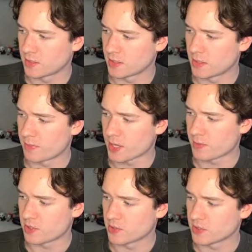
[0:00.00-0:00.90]

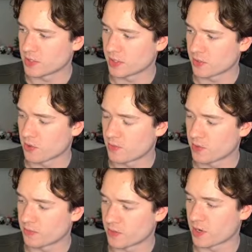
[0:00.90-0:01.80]
Mbappe news nearly caught me
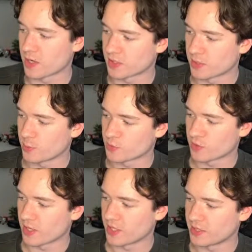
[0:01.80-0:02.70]
off guard. Can always
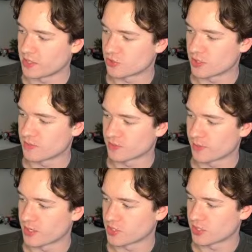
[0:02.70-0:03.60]
rely on these streams for
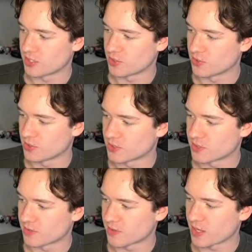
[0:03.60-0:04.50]
matchday
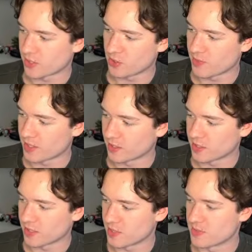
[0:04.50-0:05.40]
news. Thank you, man,
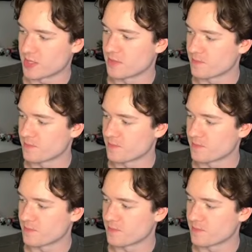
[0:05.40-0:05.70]
like KB.